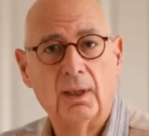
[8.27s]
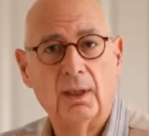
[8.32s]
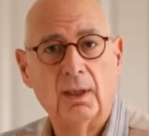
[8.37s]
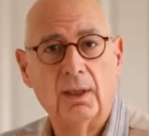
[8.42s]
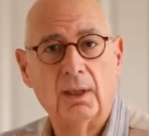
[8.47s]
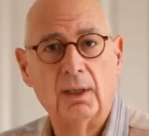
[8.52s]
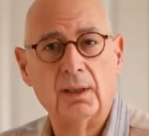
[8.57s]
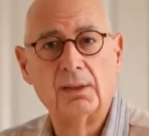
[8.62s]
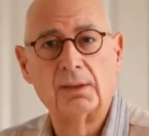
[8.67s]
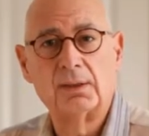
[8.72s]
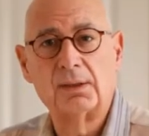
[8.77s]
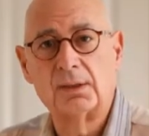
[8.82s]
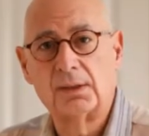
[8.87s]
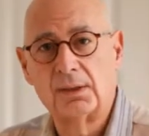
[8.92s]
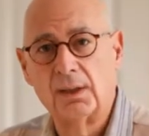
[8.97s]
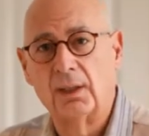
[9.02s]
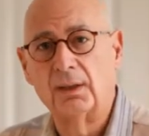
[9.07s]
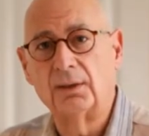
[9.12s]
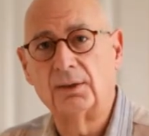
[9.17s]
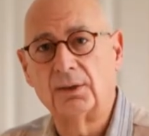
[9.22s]
It's
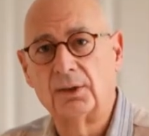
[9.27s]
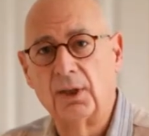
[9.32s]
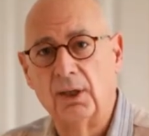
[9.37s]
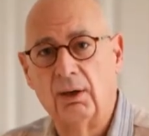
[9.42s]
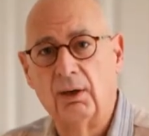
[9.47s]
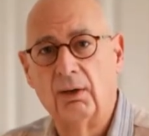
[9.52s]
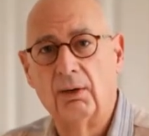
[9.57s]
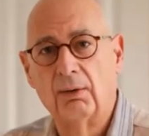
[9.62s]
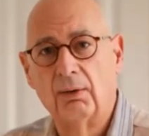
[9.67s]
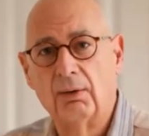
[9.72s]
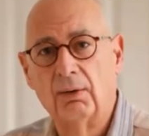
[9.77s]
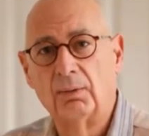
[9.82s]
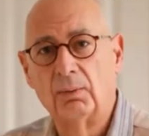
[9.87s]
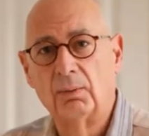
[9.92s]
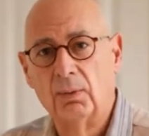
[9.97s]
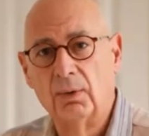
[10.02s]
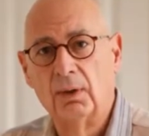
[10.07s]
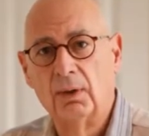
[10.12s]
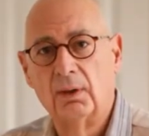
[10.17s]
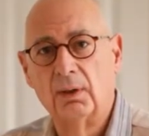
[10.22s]
such hard
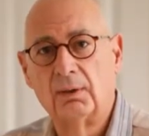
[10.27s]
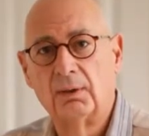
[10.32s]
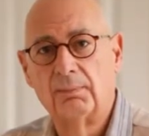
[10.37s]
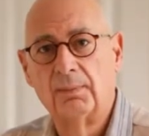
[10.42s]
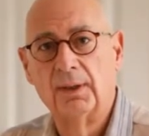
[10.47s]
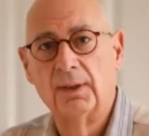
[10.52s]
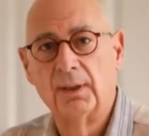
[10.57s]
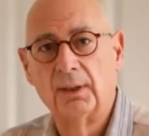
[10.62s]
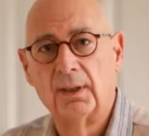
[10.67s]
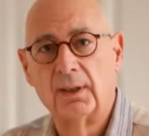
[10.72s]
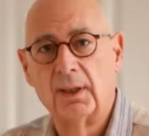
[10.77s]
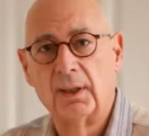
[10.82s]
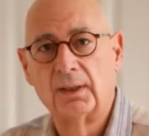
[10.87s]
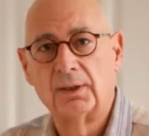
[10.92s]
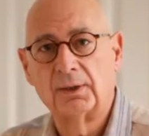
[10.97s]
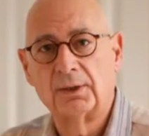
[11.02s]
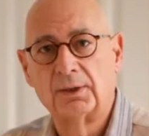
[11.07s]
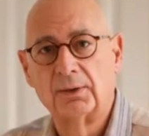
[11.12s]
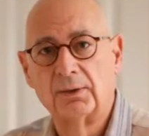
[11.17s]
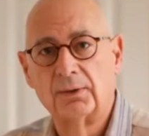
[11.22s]
work being
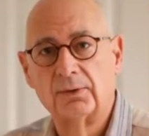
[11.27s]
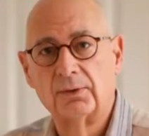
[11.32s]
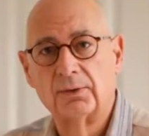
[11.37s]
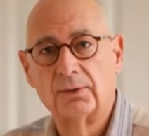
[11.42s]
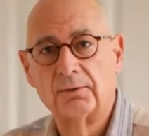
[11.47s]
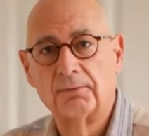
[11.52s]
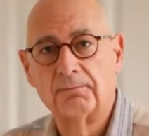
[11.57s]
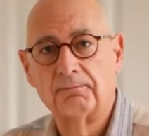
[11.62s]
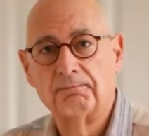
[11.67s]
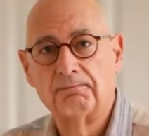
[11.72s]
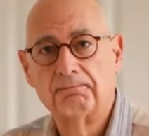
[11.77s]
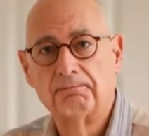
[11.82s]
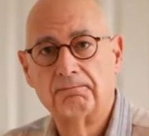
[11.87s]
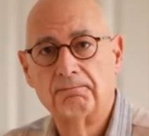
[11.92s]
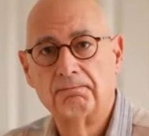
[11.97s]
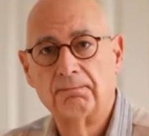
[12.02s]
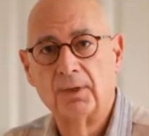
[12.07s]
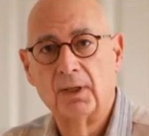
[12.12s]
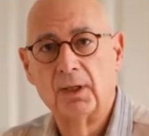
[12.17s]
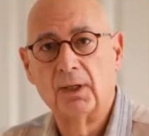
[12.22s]
anxious.
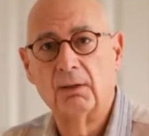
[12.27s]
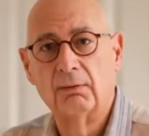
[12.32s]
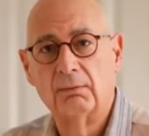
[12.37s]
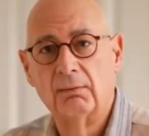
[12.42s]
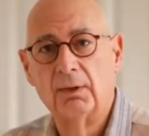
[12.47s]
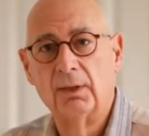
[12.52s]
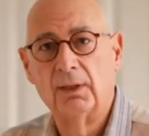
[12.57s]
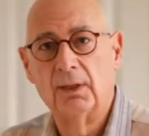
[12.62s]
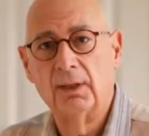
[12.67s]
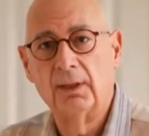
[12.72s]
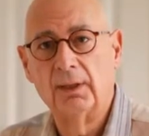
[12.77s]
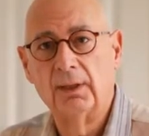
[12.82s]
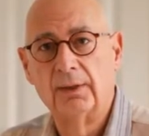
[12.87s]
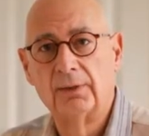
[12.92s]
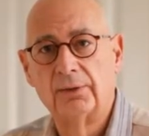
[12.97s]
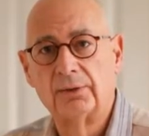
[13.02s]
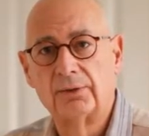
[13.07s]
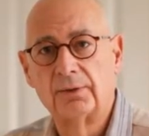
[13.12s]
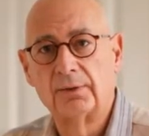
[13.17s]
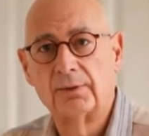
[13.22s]
It really
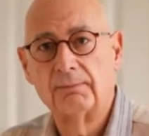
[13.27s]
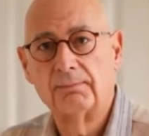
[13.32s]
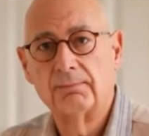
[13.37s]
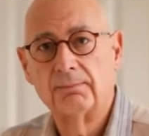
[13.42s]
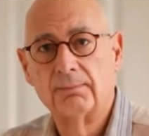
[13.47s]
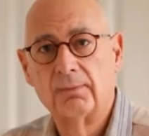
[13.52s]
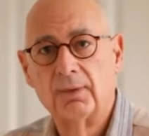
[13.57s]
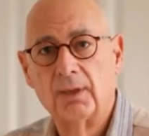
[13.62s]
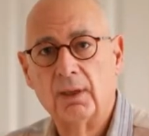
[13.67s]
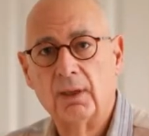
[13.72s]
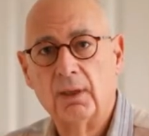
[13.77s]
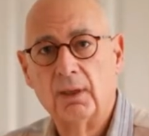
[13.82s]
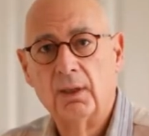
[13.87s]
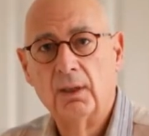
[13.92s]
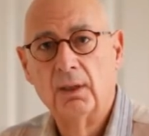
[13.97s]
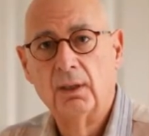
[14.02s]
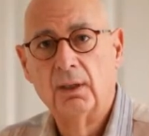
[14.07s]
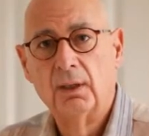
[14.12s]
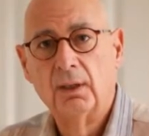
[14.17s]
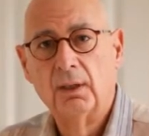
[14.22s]
is.
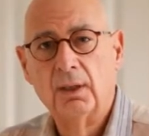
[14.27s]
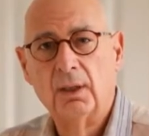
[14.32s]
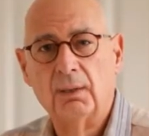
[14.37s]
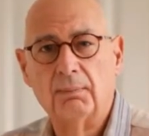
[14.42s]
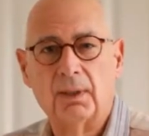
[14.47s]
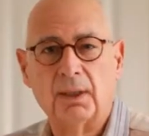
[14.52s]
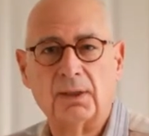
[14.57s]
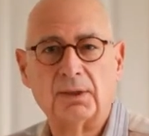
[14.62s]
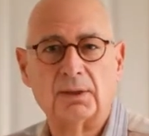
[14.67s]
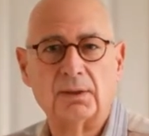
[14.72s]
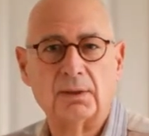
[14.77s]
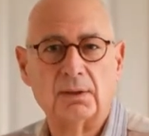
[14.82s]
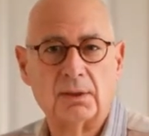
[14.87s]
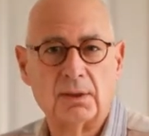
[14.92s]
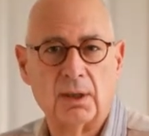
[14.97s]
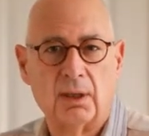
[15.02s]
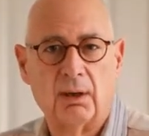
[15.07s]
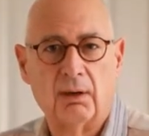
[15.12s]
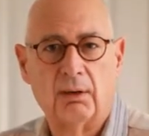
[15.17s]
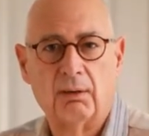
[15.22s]
It makes you
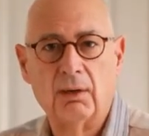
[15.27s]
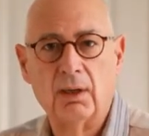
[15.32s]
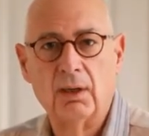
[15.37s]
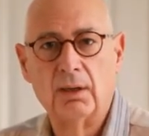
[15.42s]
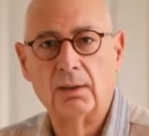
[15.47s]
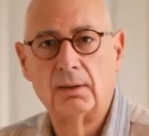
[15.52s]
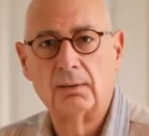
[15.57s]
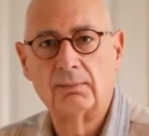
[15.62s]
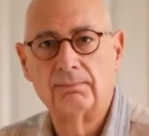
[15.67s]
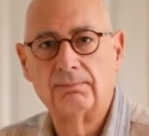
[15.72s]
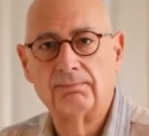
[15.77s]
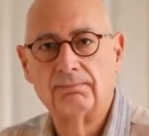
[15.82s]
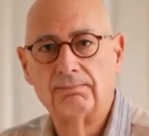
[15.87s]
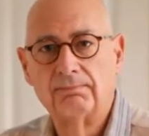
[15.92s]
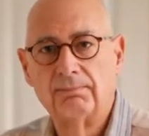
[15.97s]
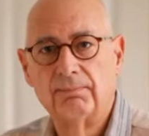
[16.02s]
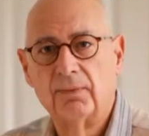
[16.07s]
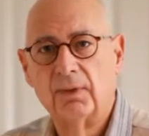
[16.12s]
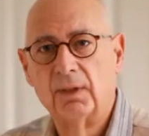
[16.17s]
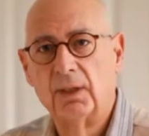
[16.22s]
tired,
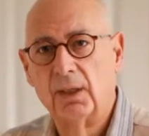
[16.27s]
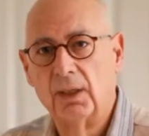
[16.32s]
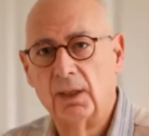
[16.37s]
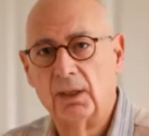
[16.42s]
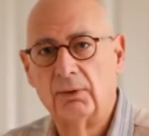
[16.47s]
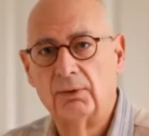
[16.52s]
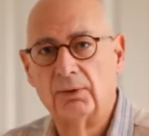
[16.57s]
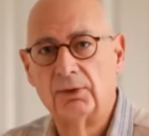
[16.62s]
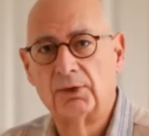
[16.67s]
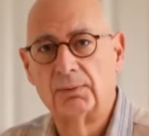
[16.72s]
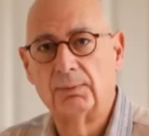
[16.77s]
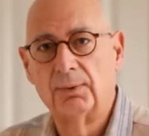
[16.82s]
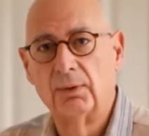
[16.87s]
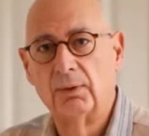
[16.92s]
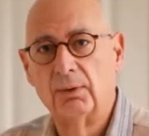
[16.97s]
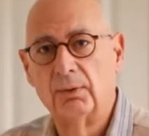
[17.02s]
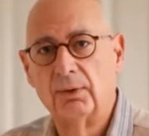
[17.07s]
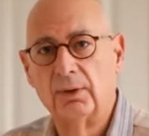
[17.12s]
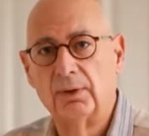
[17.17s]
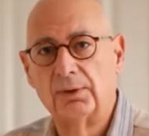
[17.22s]
irritable
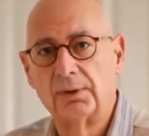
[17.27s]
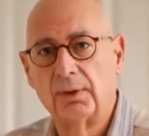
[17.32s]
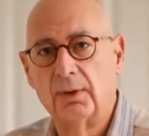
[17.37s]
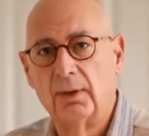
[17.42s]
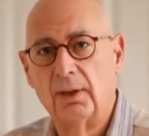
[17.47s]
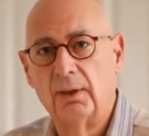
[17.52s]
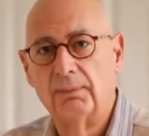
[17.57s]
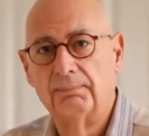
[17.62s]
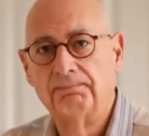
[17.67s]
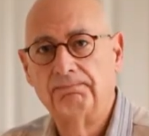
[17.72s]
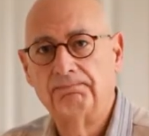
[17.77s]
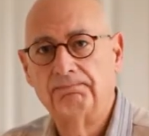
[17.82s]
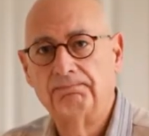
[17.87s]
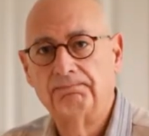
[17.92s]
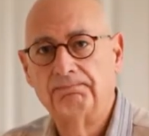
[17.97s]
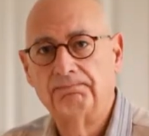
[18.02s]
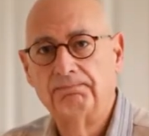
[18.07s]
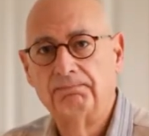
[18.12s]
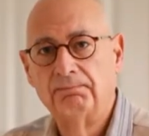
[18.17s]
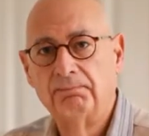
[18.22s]
all the time,
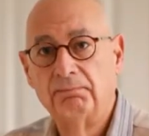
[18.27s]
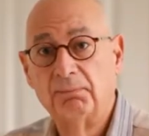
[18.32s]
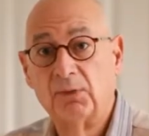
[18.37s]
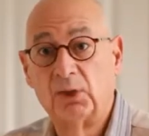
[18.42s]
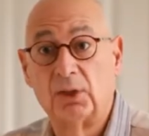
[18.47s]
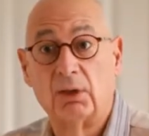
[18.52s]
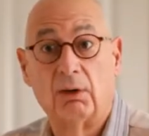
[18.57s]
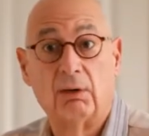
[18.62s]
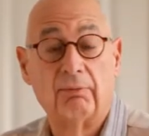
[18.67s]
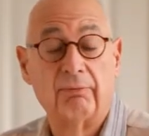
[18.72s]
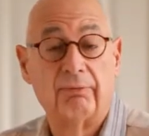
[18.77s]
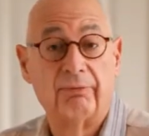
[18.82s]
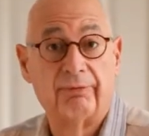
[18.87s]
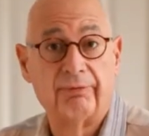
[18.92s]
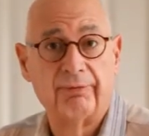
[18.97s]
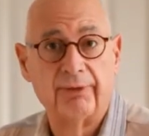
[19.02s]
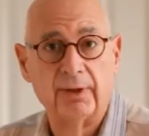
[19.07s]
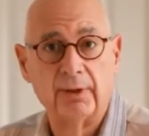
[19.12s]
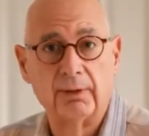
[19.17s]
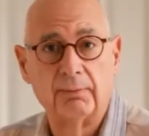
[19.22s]
you can't
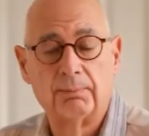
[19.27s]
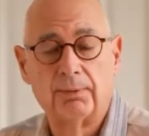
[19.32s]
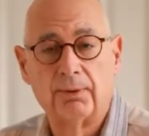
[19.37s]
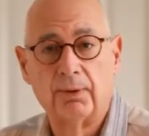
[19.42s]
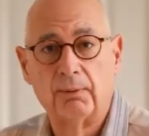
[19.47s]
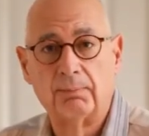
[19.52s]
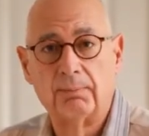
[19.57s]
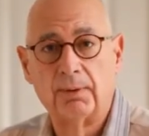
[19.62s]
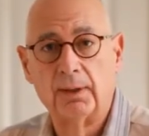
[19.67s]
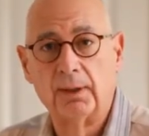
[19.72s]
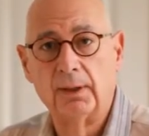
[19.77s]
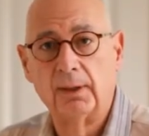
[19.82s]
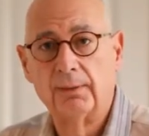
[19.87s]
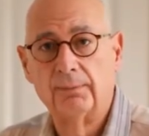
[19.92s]
think properly,